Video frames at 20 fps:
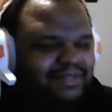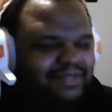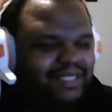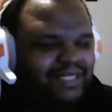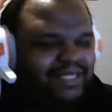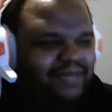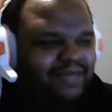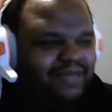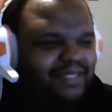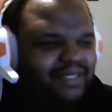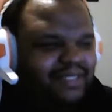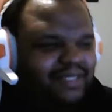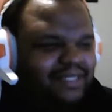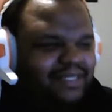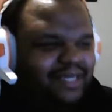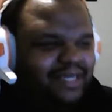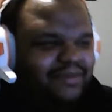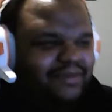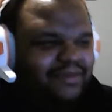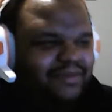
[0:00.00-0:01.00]

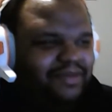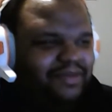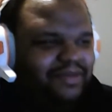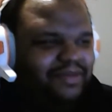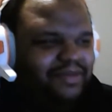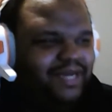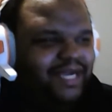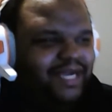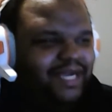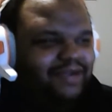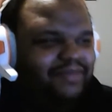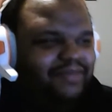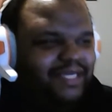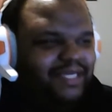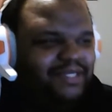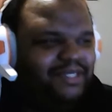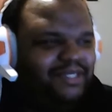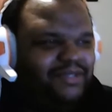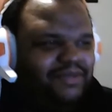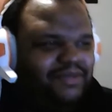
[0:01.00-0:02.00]
That would require me
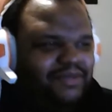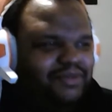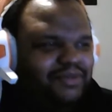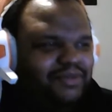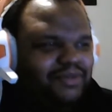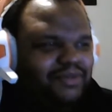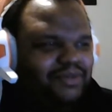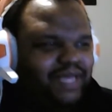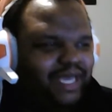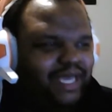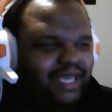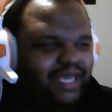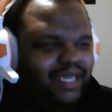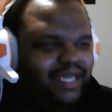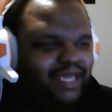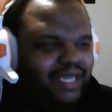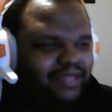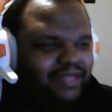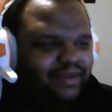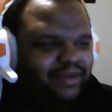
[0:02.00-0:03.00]
to
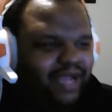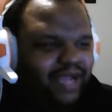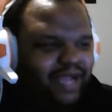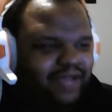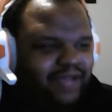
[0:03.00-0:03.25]
either have